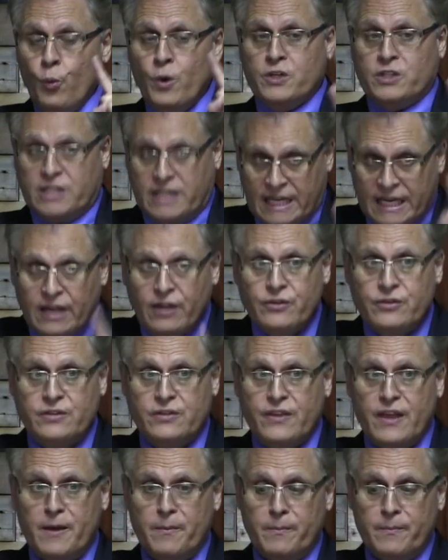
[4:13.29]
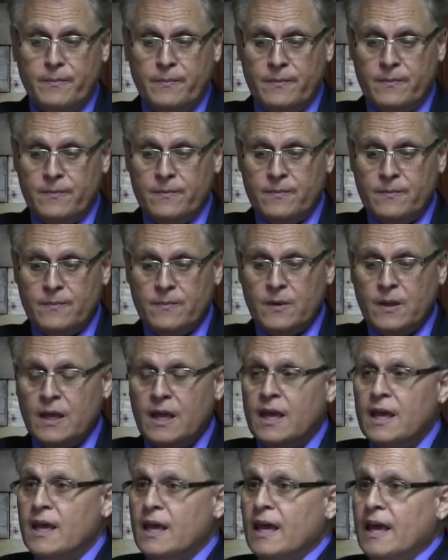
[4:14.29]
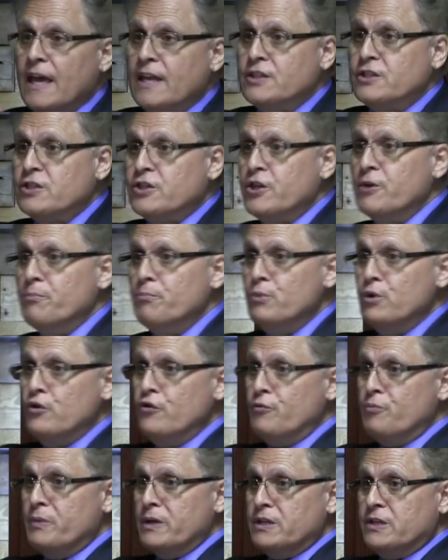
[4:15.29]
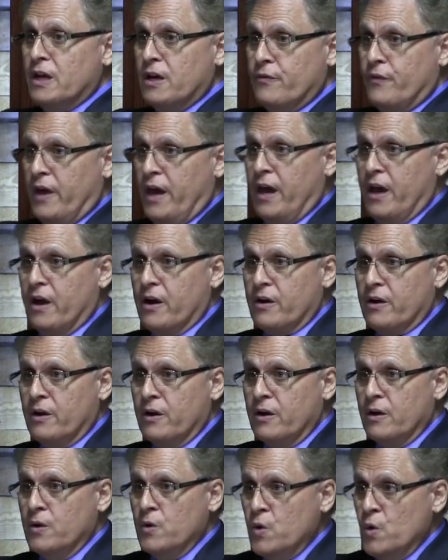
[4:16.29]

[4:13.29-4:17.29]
which kills them, it's the movement of air.